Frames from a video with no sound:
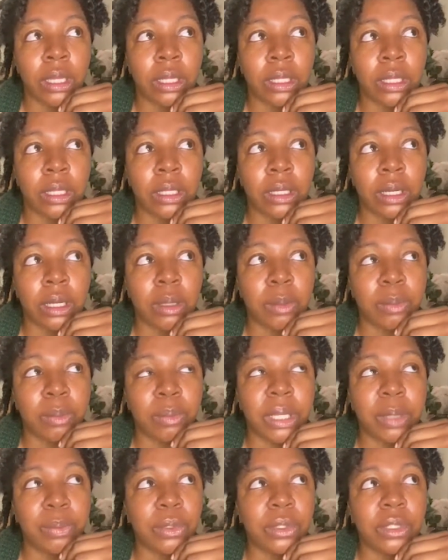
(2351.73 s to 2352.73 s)

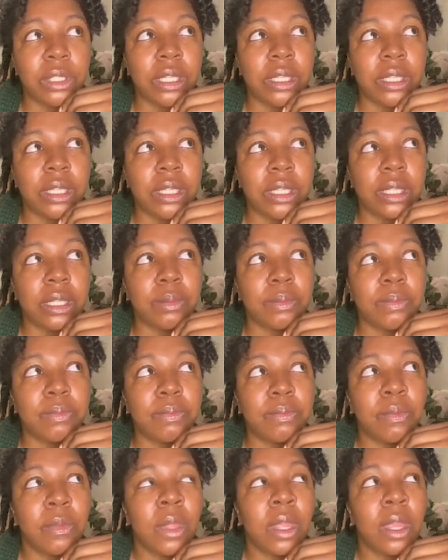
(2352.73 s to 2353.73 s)
And people
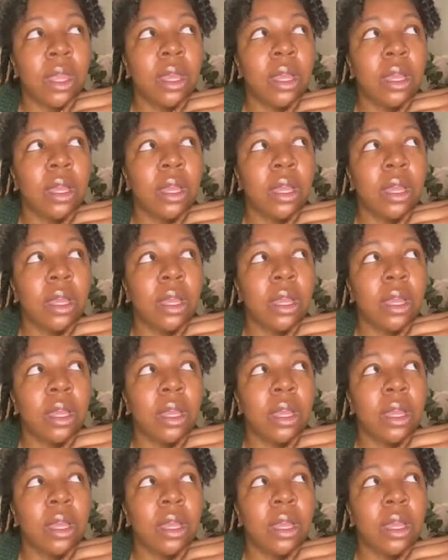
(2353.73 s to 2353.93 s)
just